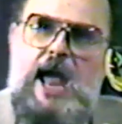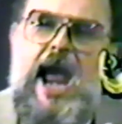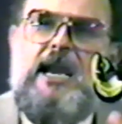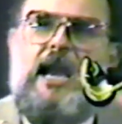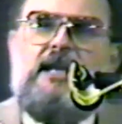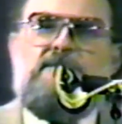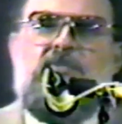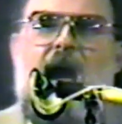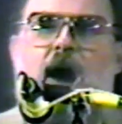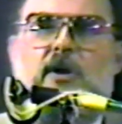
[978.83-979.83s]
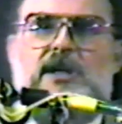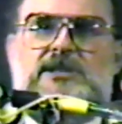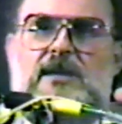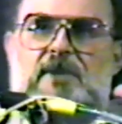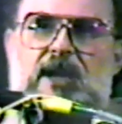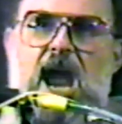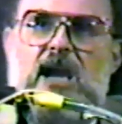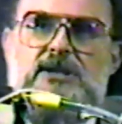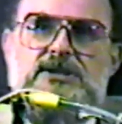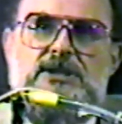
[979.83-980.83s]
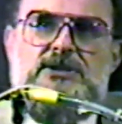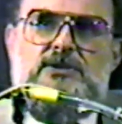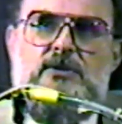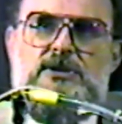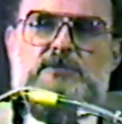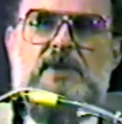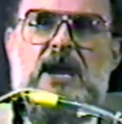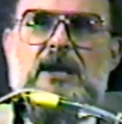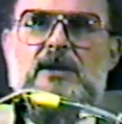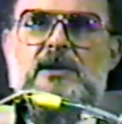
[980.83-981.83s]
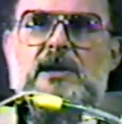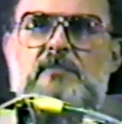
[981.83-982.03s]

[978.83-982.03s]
and in his powers of analysis, so to speak,